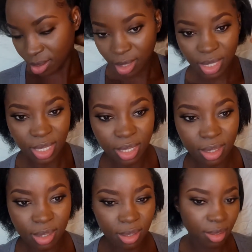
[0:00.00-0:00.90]
You see it?
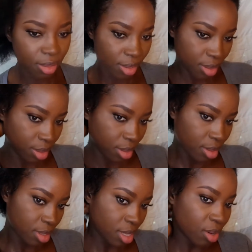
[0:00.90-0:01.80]

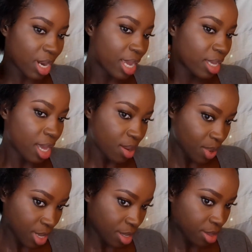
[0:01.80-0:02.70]
It look like you can go
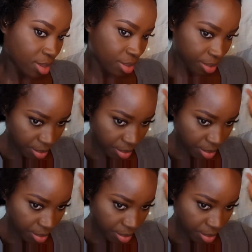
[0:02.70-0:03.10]
on down.